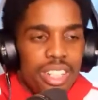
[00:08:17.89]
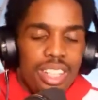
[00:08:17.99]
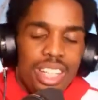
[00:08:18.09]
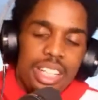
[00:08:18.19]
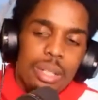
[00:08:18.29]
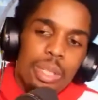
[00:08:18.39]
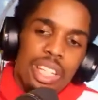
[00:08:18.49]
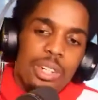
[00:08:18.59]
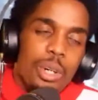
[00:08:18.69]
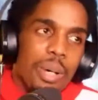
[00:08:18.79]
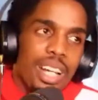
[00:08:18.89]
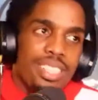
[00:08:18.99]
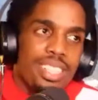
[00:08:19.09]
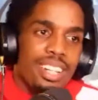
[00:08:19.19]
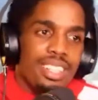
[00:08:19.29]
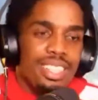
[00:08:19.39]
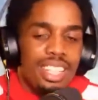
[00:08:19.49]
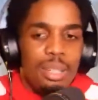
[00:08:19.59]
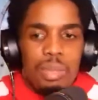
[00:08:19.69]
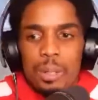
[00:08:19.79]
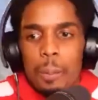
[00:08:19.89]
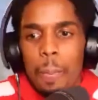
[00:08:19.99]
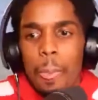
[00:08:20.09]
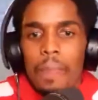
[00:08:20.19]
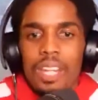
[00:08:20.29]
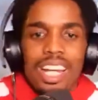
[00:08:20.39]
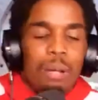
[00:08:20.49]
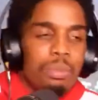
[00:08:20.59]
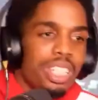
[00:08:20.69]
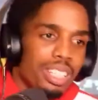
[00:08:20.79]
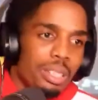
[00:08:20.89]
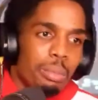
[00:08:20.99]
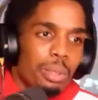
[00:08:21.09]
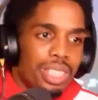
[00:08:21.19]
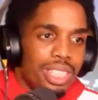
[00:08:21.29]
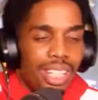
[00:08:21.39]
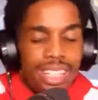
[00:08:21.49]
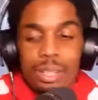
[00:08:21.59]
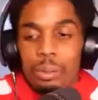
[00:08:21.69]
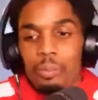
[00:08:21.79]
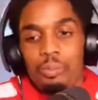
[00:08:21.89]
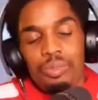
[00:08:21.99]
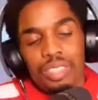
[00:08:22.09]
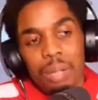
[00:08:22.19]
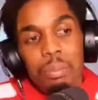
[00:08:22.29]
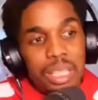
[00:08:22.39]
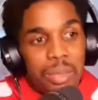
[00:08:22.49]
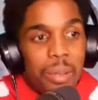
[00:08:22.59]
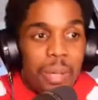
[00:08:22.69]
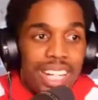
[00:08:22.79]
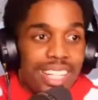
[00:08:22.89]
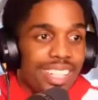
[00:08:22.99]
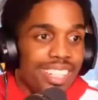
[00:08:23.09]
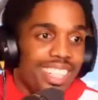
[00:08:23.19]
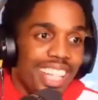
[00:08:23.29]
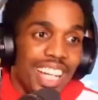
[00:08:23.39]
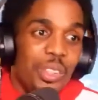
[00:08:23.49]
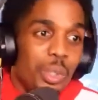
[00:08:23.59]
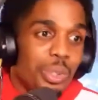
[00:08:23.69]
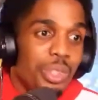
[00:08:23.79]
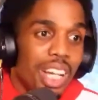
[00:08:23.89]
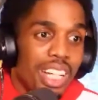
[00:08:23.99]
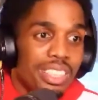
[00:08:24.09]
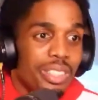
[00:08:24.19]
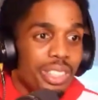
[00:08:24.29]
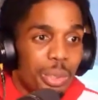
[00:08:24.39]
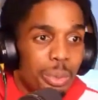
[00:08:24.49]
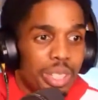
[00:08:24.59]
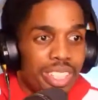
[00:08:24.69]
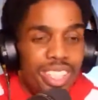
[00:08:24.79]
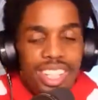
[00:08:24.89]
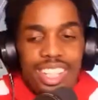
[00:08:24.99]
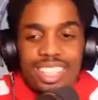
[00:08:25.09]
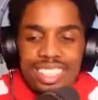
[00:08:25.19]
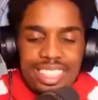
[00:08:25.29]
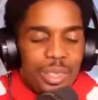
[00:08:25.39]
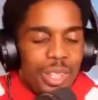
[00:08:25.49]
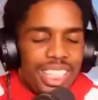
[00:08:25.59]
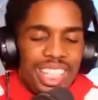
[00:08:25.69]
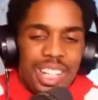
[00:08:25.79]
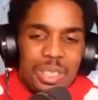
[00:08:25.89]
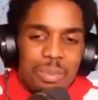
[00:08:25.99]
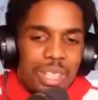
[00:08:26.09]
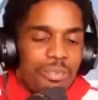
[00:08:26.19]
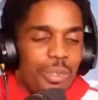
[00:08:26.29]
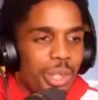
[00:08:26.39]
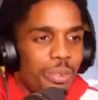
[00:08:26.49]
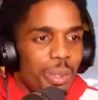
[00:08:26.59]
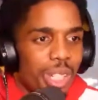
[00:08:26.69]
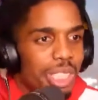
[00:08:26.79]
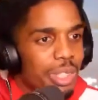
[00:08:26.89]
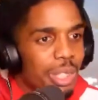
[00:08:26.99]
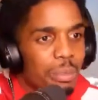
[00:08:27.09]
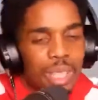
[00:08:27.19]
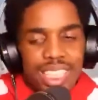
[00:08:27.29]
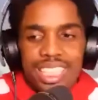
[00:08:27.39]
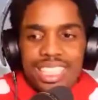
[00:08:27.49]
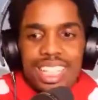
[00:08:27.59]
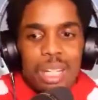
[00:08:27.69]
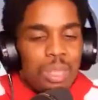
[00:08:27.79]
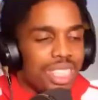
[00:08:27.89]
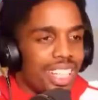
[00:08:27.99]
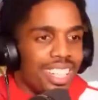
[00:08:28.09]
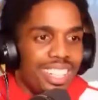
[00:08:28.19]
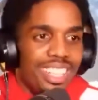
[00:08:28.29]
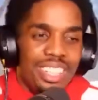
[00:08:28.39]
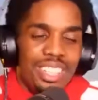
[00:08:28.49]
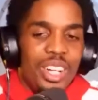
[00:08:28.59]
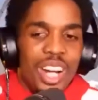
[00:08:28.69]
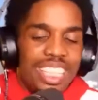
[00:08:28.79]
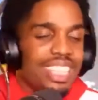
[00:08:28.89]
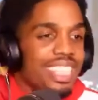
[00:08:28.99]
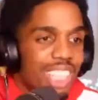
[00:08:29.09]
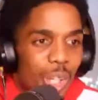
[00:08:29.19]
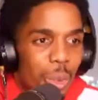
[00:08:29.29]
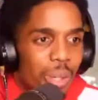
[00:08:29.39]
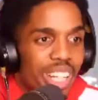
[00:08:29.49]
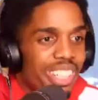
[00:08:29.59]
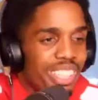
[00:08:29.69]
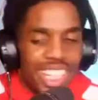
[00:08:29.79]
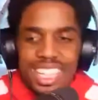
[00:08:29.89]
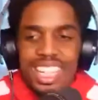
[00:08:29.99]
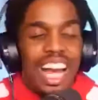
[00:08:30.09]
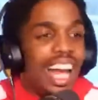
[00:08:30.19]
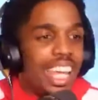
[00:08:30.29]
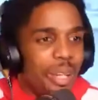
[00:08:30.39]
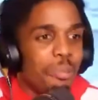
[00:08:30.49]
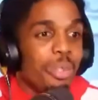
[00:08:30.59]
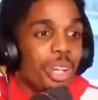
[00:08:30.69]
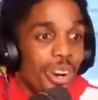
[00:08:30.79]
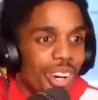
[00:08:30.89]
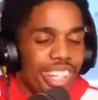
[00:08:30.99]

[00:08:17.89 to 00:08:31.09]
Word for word: They come and they call my Italian team and I'm telling the boys like, yo, I'm about to be up out of here. Like, I don't know what you guys going to do, but this little, I think I was making 4,400 a month at the time. I was like, you know, I, this is a no brainer. Like, I am gone.